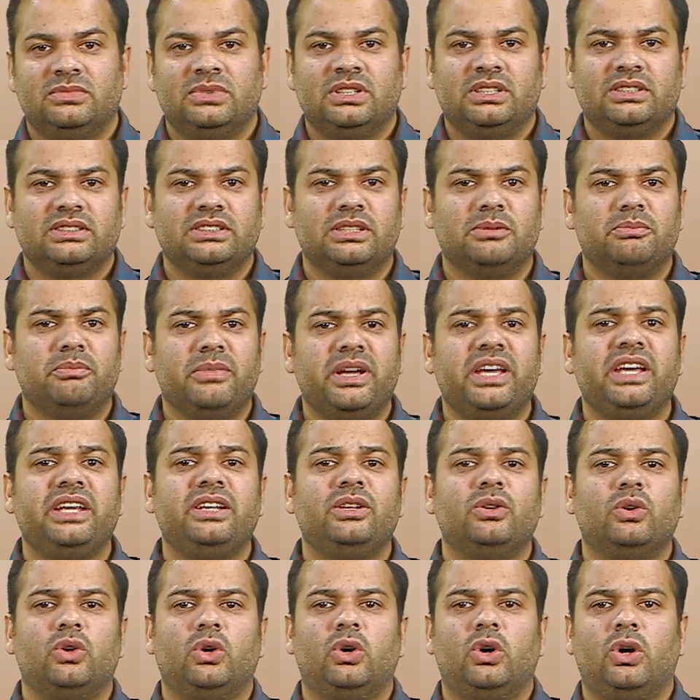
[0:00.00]
The main
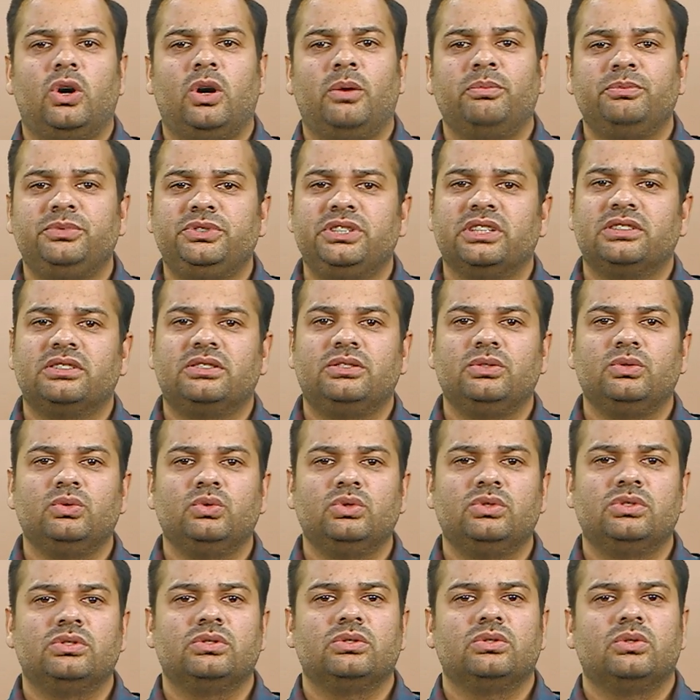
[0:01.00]

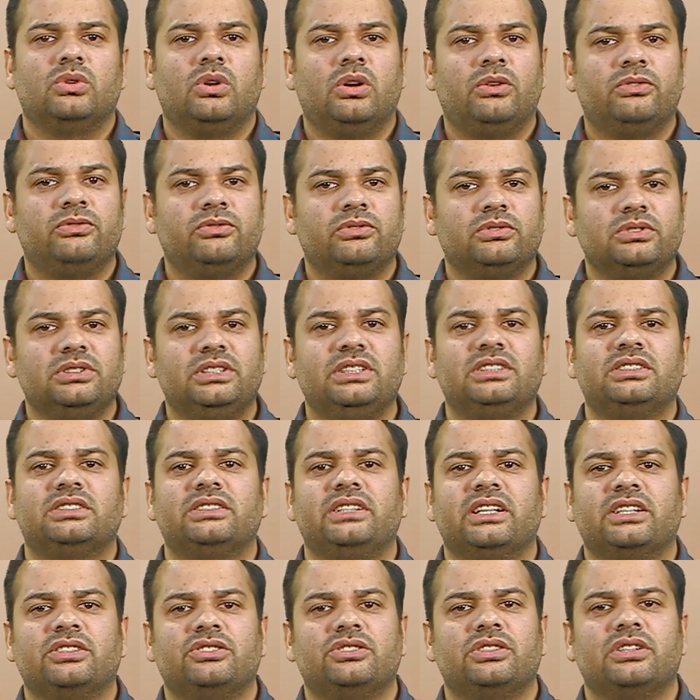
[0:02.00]
objectives of this
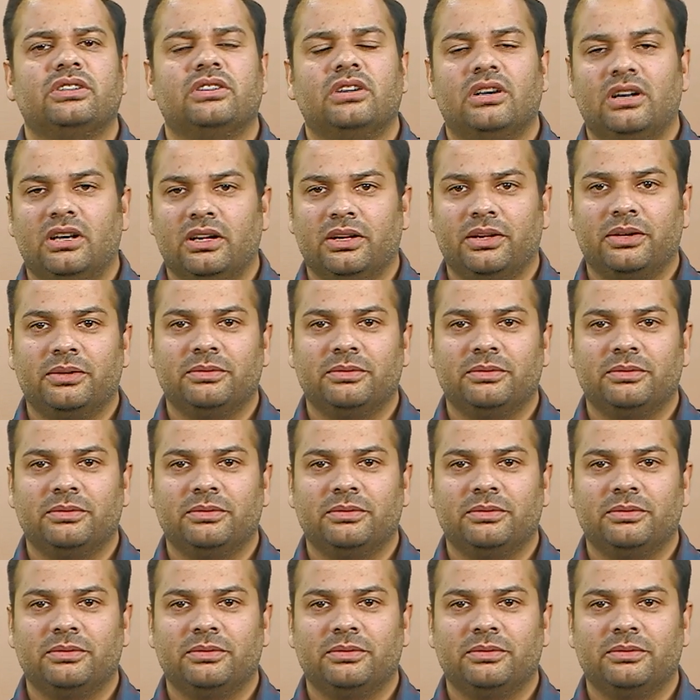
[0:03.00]
lecture are